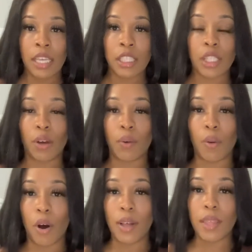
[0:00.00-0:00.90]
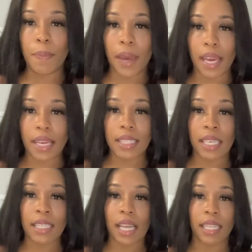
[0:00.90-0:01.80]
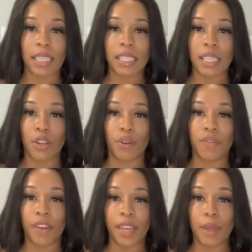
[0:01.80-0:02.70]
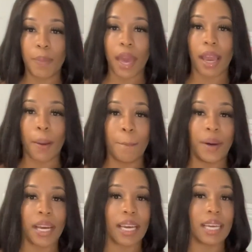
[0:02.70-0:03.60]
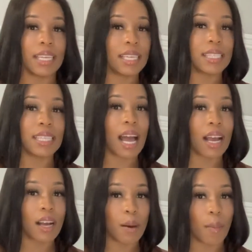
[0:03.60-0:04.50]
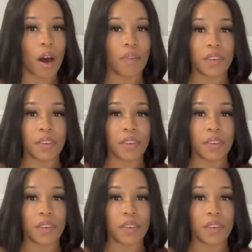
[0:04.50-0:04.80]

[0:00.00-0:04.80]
So on the pants, it's like this little fanny pack, but it does not come off.